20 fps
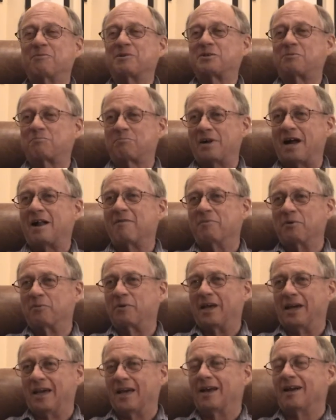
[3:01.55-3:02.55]
was a problem that
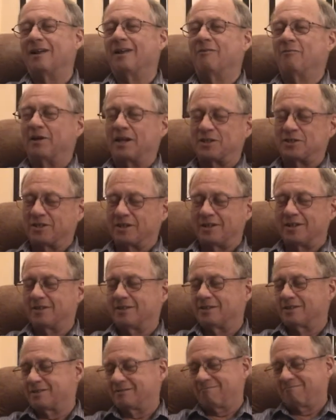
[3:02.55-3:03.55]
we had. Eventually,
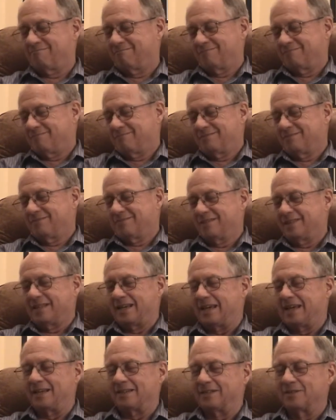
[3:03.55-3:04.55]

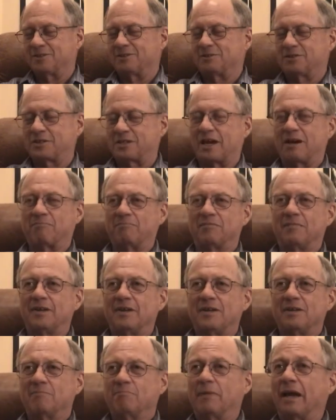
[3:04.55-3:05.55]
they had to stop
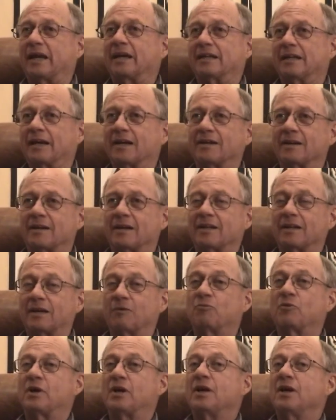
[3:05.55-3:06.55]
making that kind of
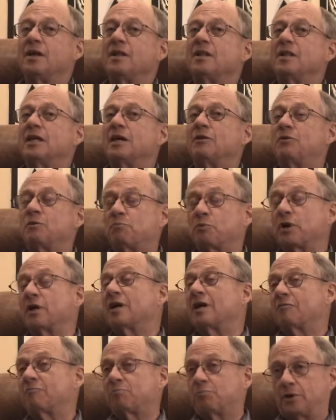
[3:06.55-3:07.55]
thing. If you put
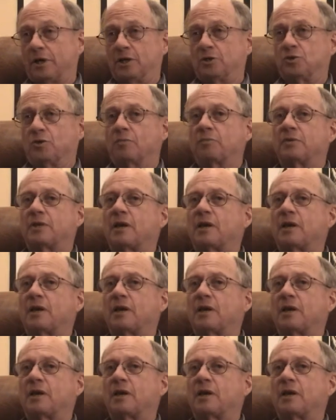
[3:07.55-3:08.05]
enough pressure,